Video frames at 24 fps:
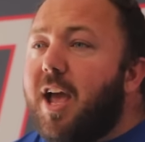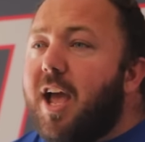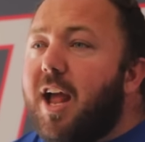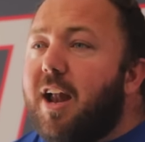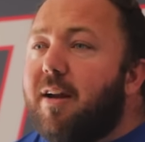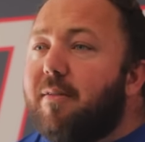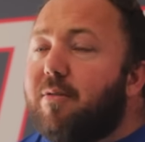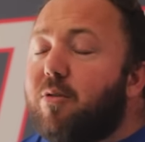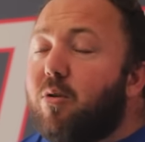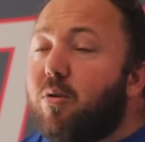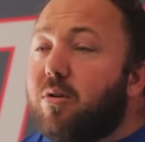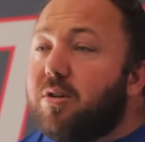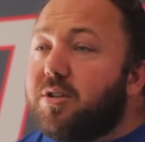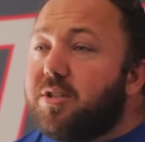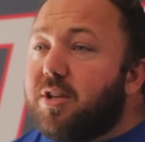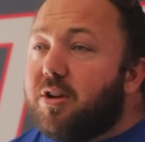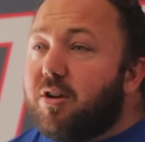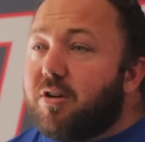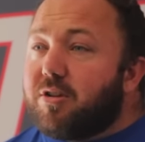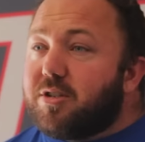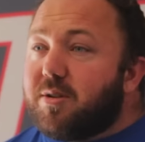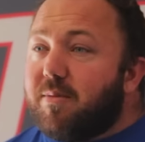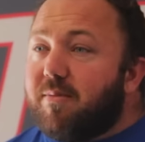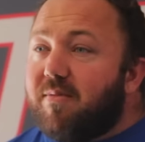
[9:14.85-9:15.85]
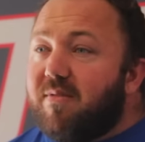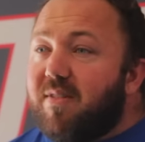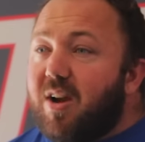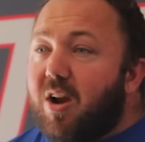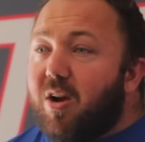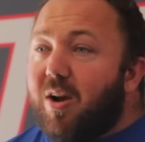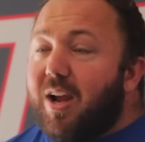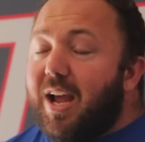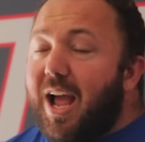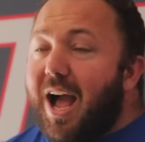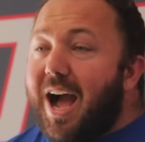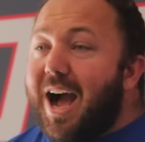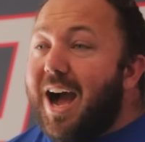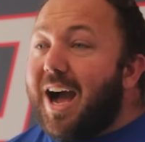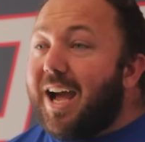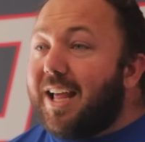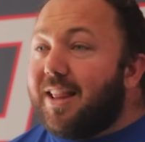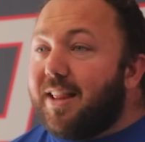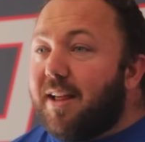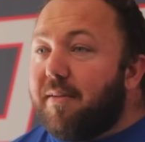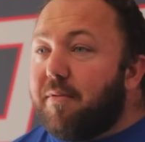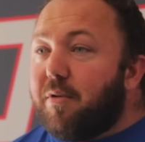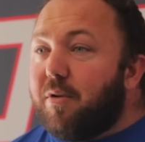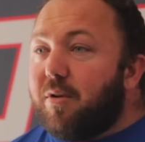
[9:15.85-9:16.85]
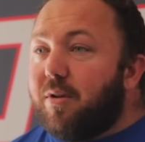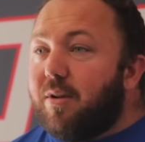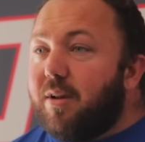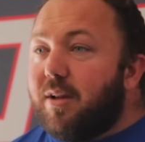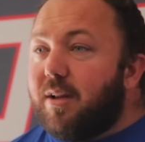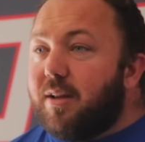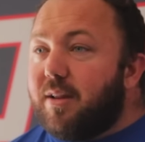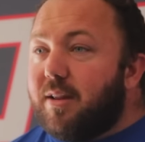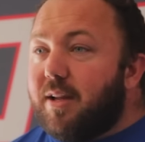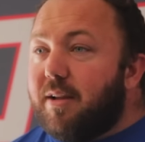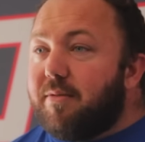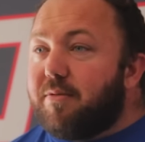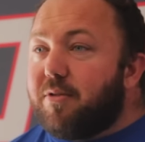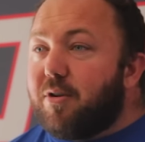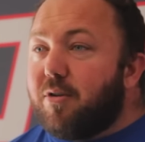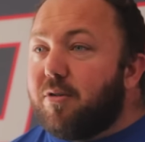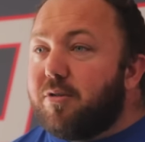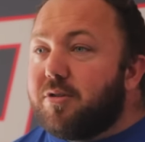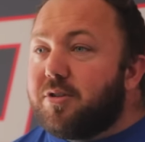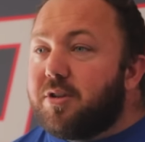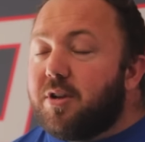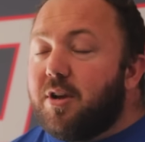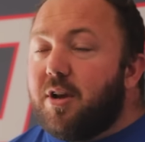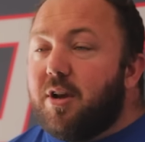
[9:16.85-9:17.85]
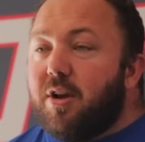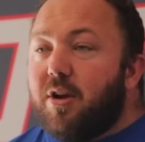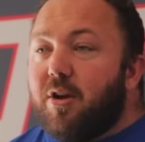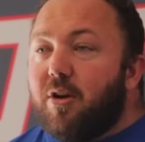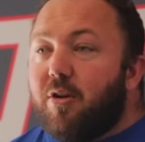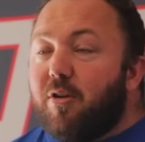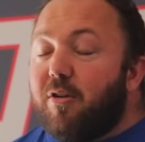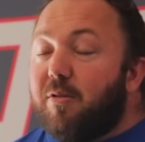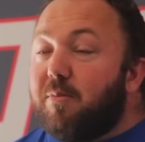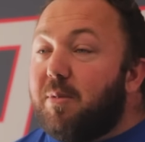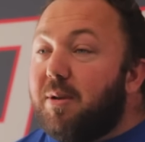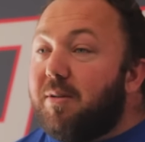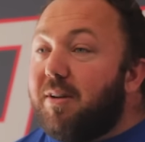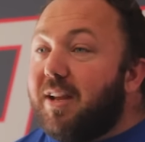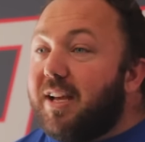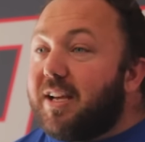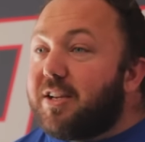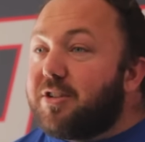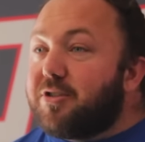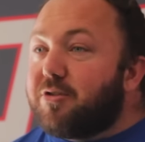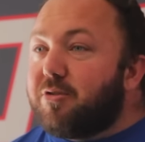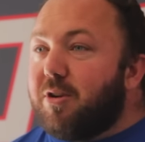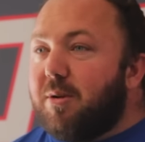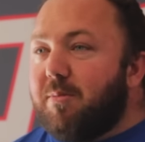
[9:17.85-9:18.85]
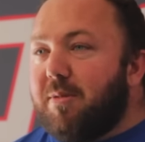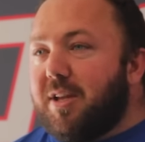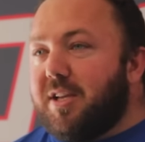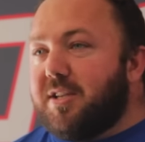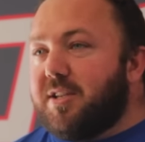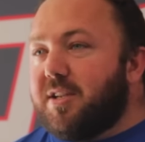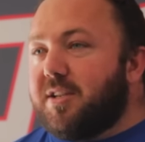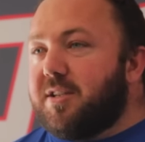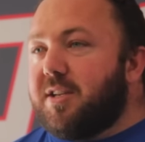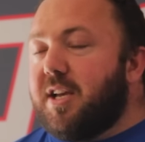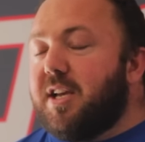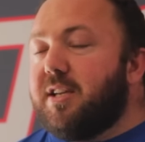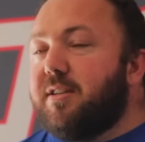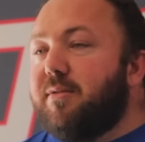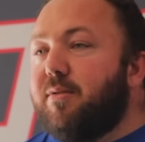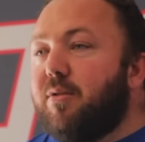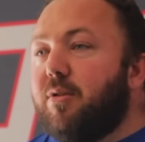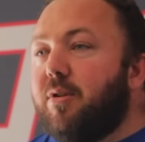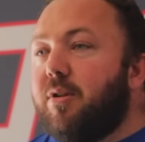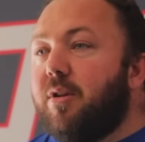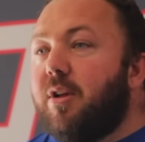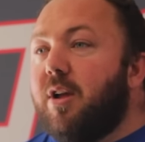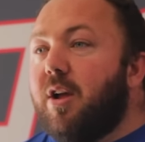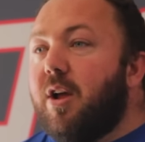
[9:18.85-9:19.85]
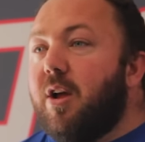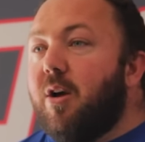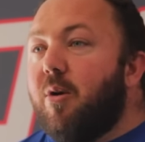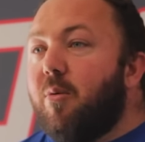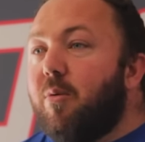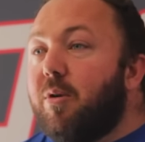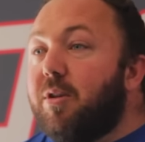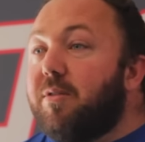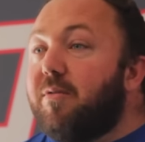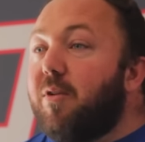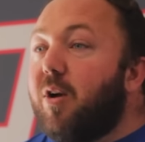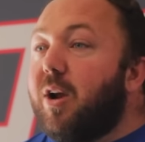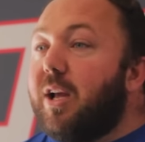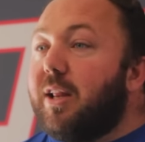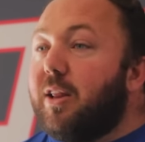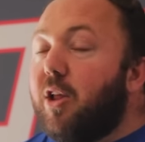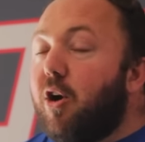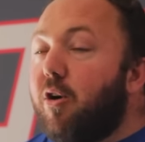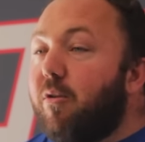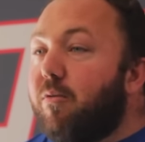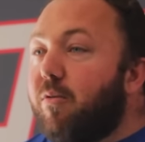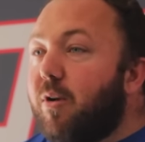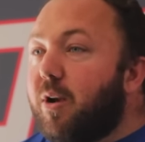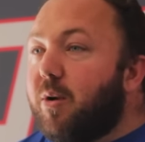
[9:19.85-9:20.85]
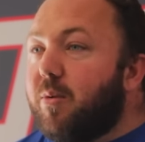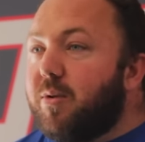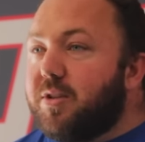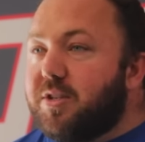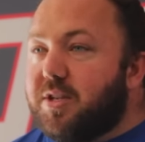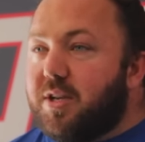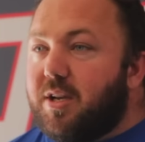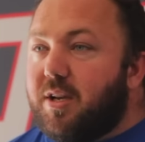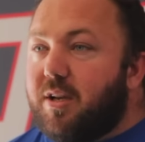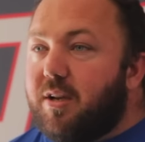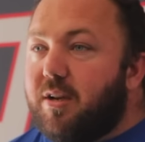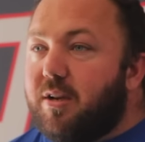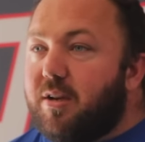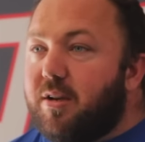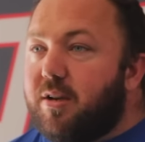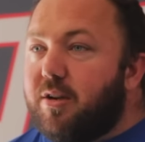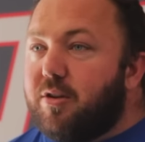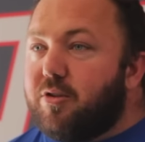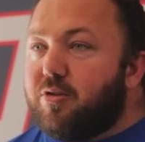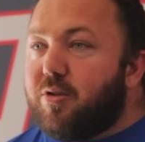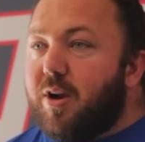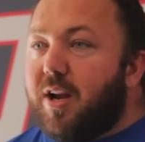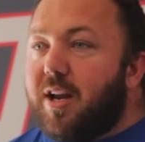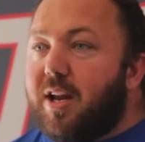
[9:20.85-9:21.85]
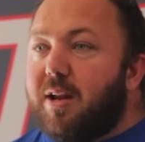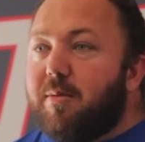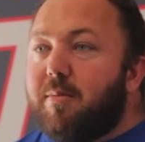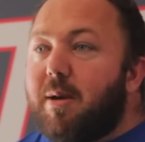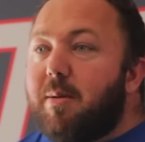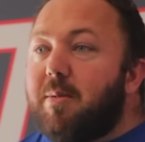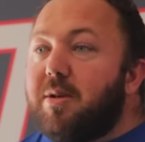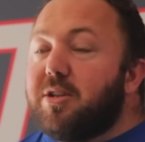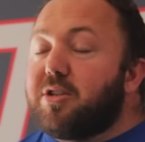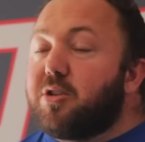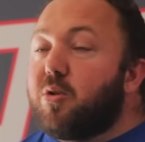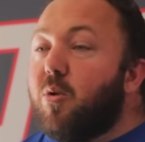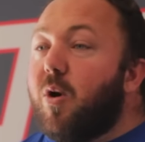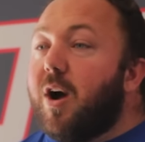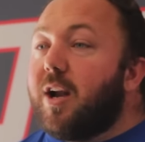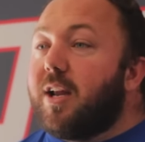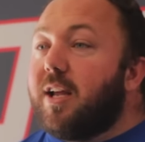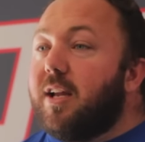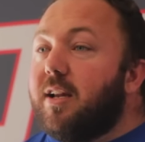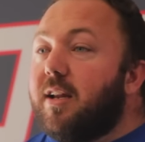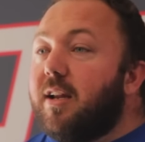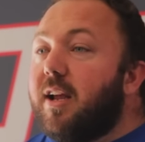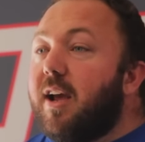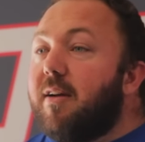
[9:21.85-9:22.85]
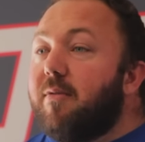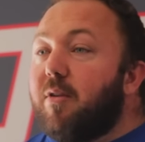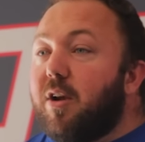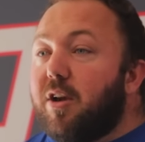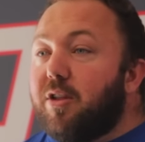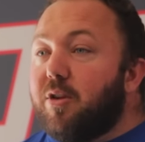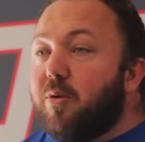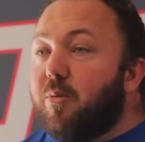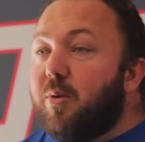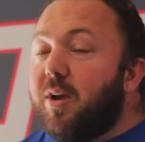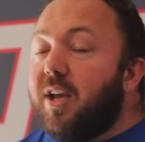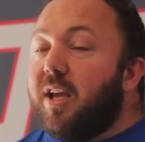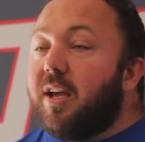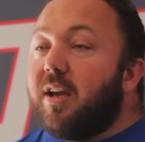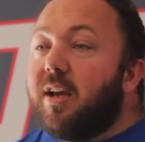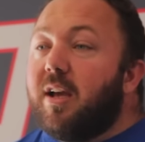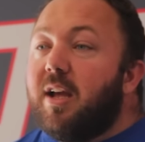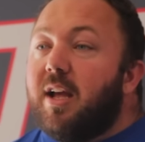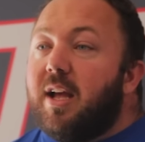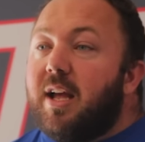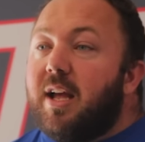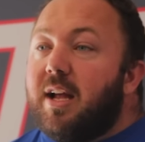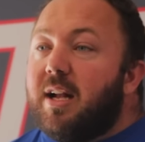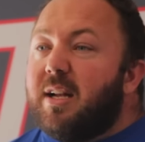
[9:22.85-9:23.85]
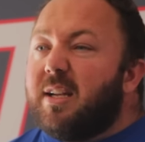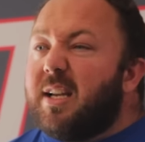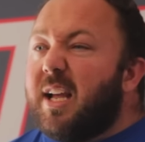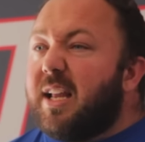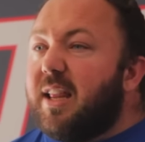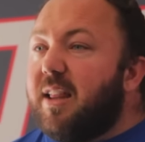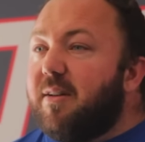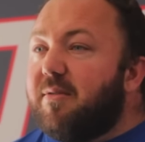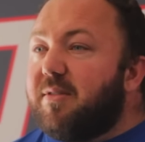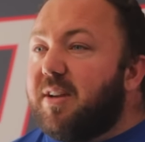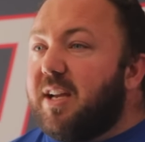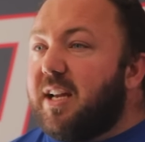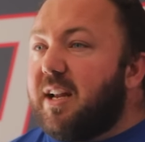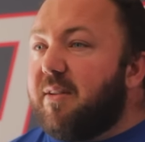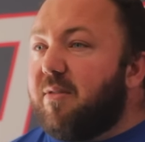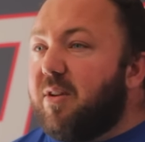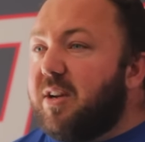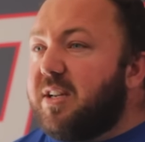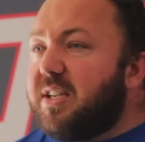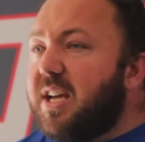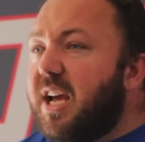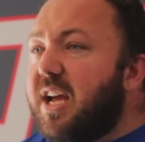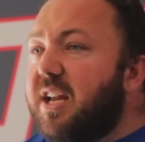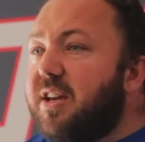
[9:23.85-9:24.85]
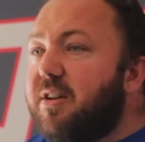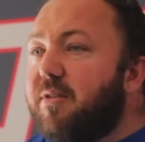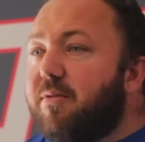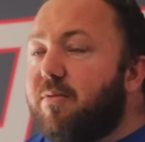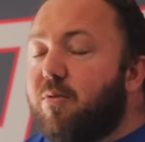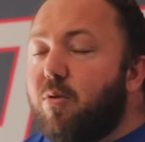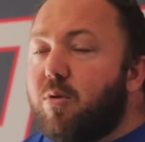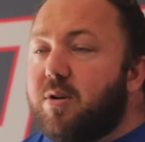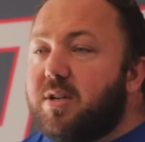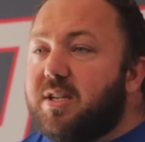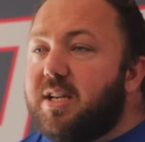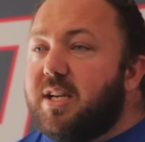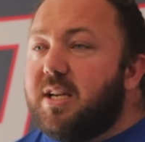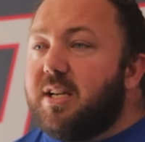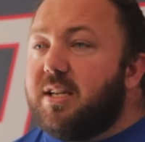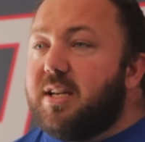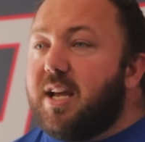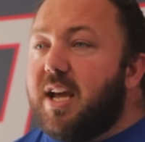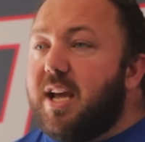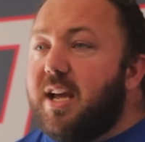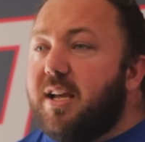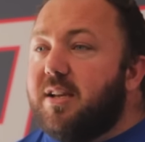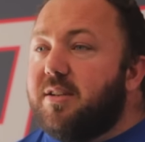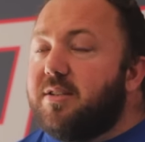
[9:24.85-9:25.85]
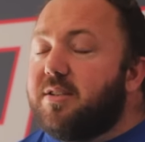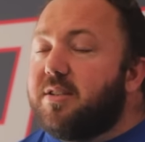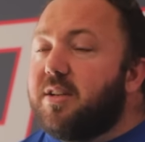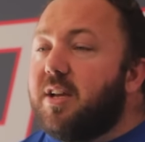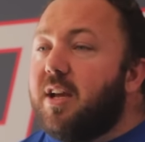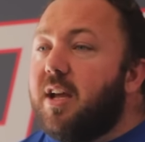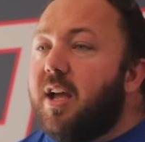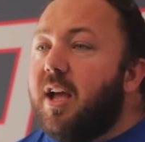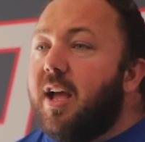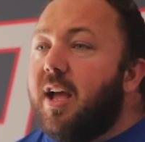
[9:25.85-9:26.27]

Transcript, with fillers: And of course, there are some very high level lifters who have been extremely successful with very low frequency training, maybe squatting every other week, deadlifting every 10 to 14 days.